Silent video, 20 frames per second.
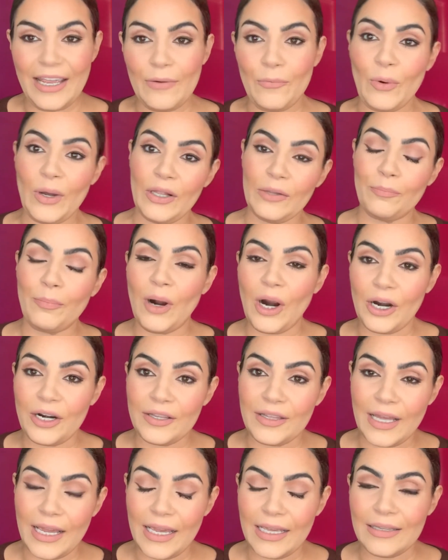Well, part of
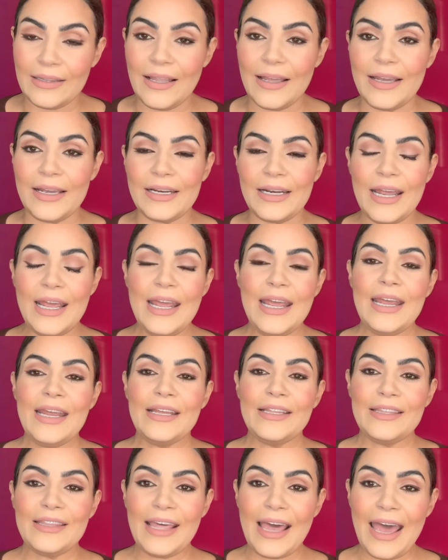the headline
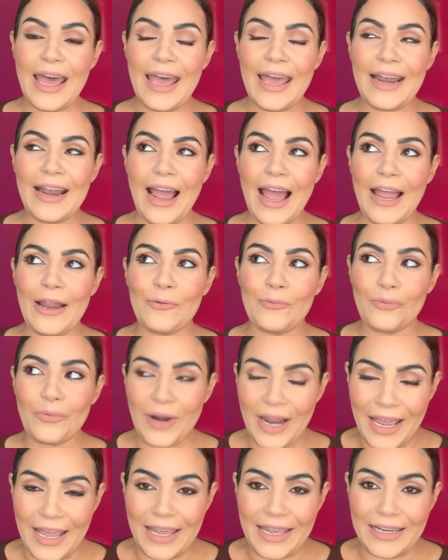that I
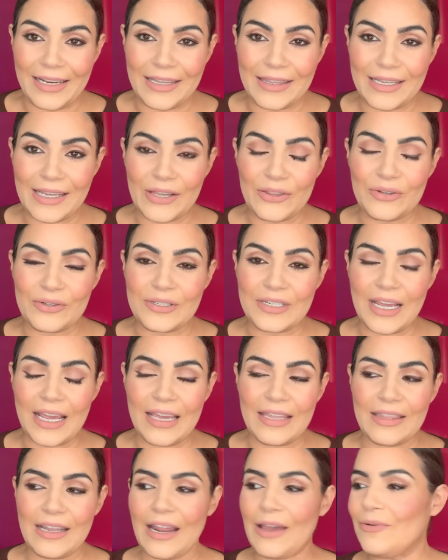read the other day
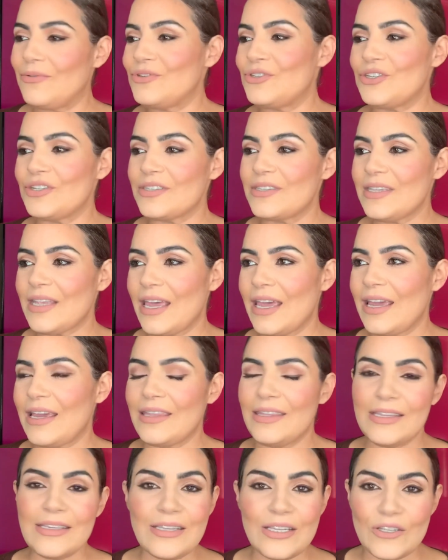that I was just like,
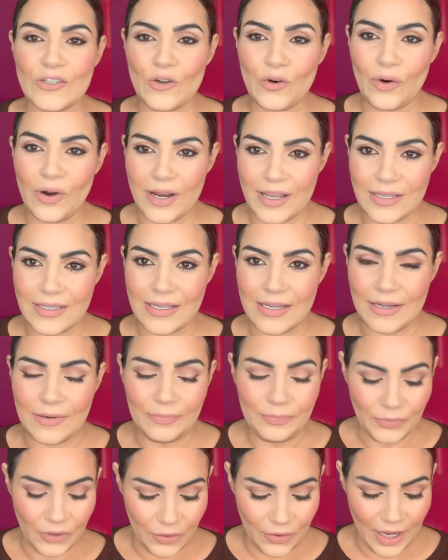this is crazy,
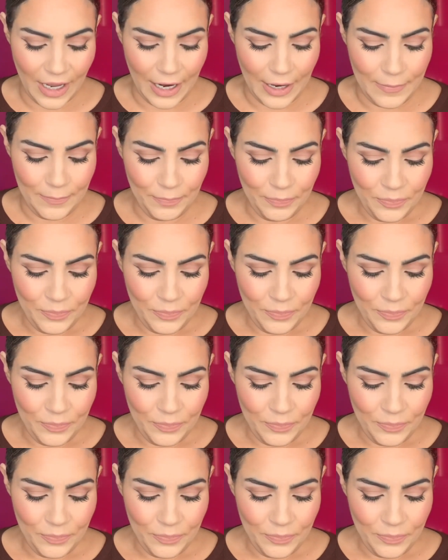okay?